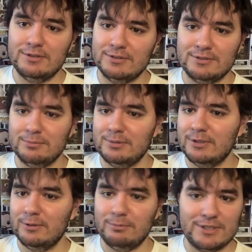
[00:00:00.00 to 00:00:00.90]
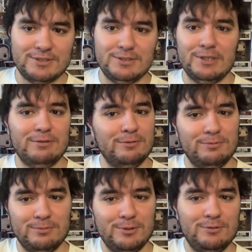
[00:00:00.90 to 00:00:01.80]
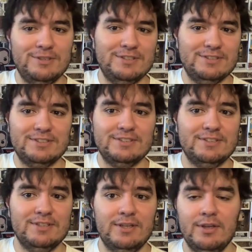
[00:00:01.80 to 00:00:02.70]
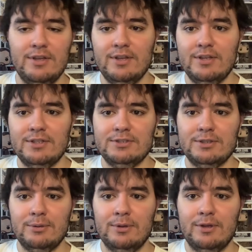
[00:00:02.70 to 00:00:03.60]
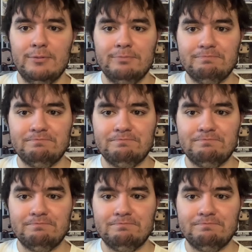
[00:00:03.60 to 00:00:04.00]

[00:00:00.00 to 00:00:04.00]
this will be the best year ever for movies. So